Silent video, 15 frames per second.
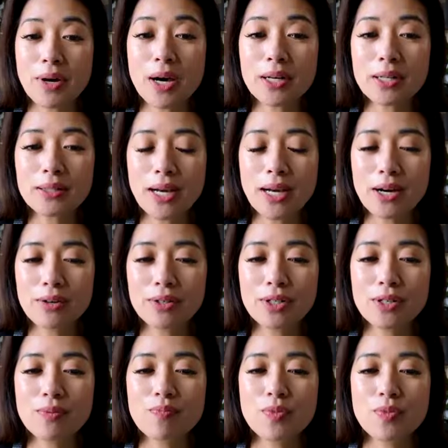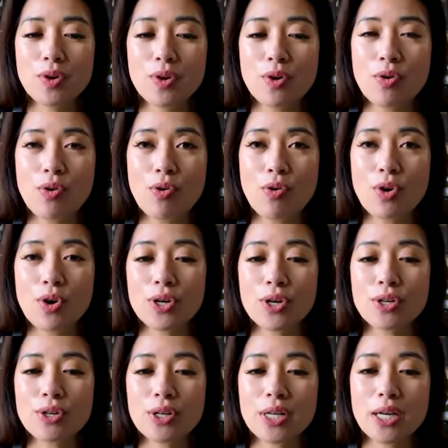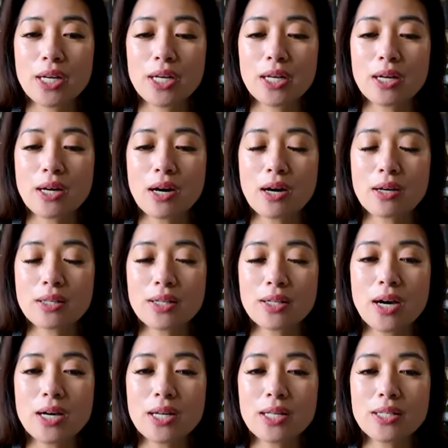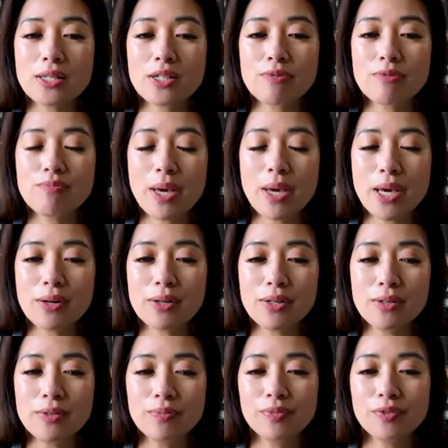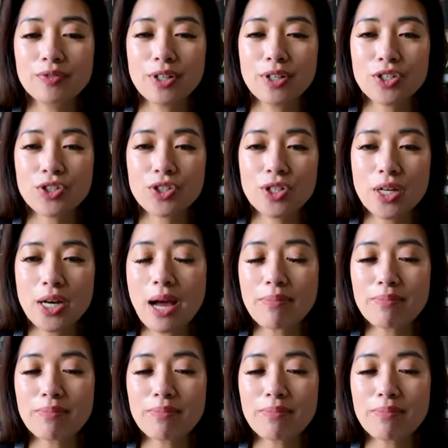not allowed, or you're getting tons of mail, which could